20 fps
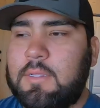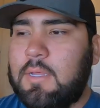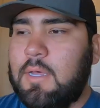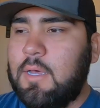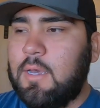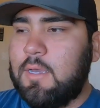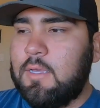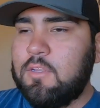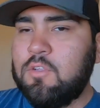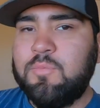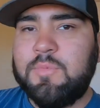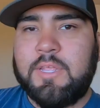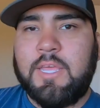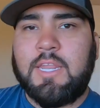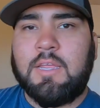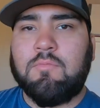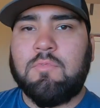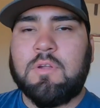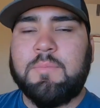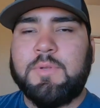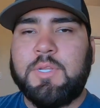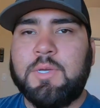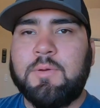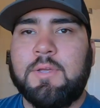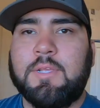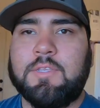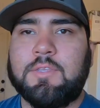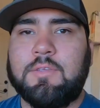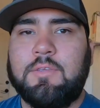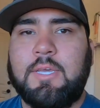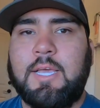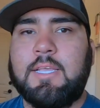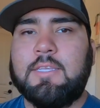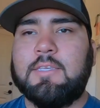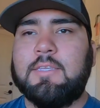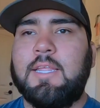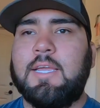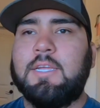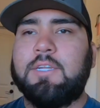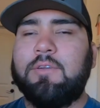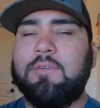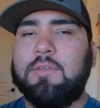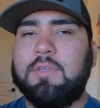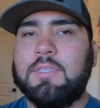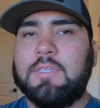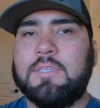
illuminating what I'm doing so you guys can actually